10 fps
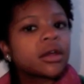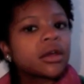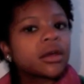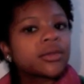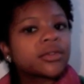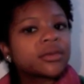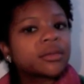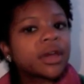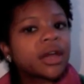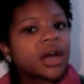goes to
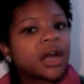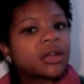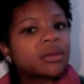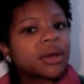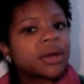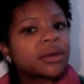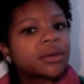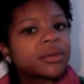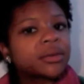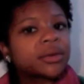my
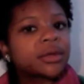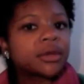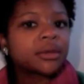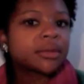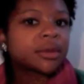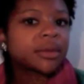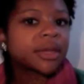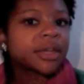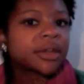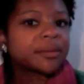collarbone.
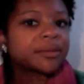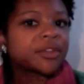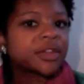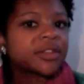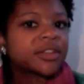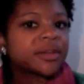As you can see.